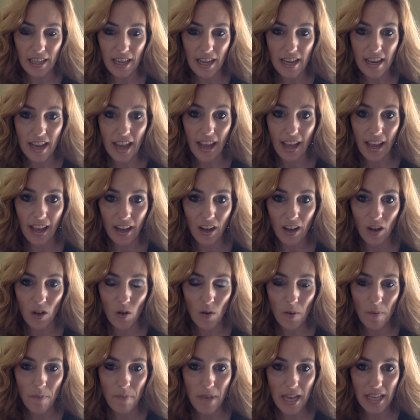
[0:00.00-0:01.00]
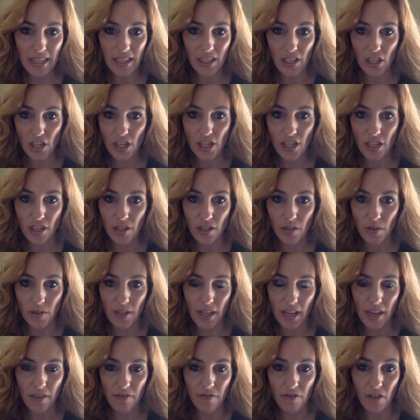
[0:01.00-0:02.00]
and how best to use
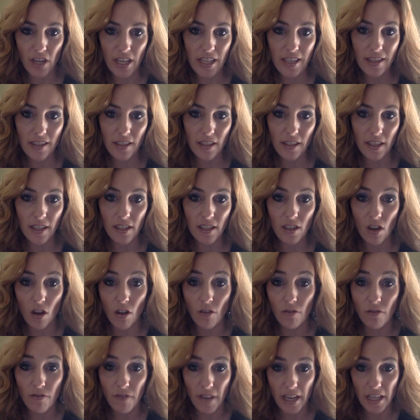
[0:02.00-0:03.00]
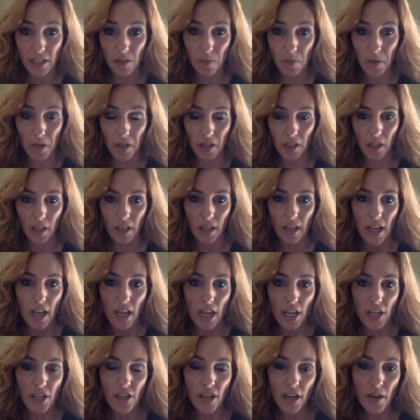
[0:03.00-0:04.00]
a friends list on Facebook.
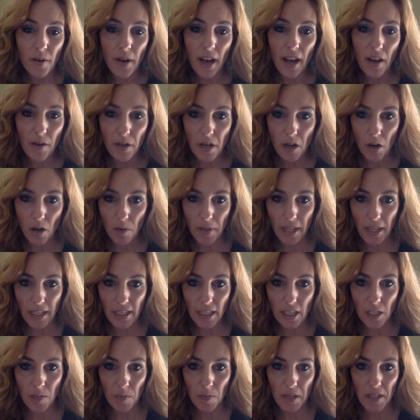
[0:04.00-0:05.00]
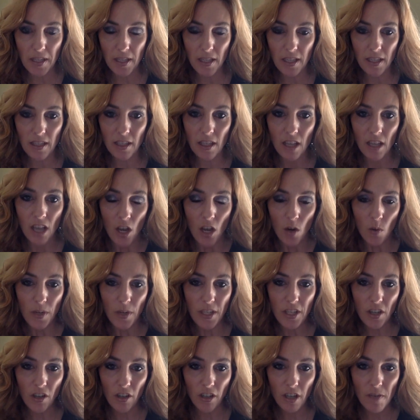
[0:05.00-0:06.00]
You know how in our Plexus business,
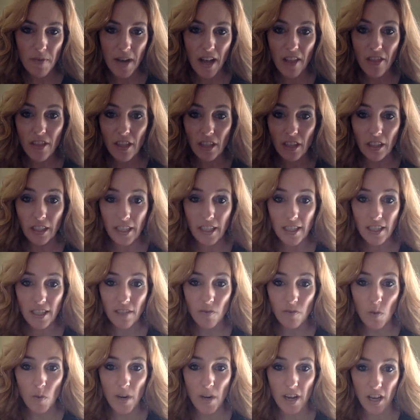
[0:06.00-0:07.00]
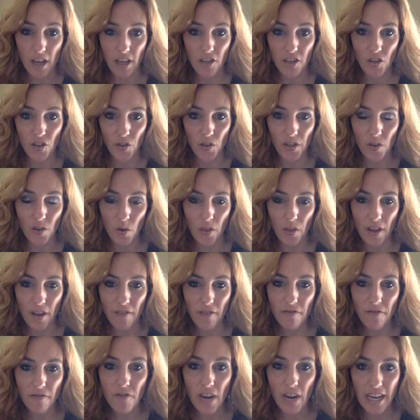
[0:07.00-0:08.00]
we talk about the list of 100 or
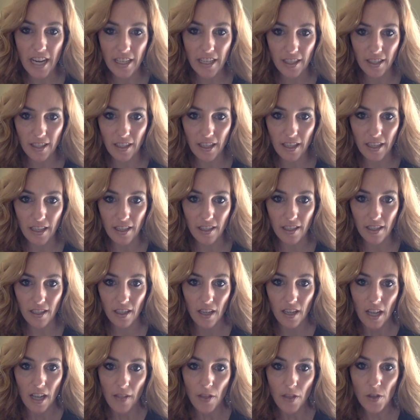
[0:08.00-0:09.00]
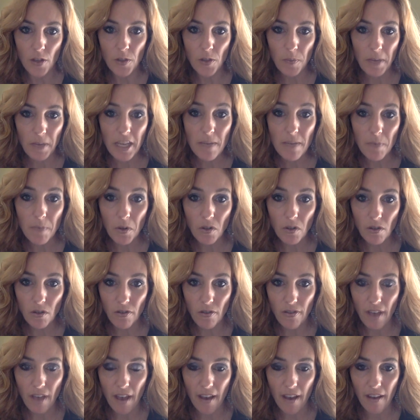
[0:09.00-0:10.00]
that Frank's list, those
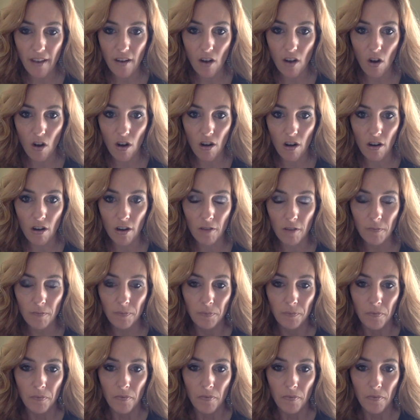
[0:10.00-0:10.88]
people that are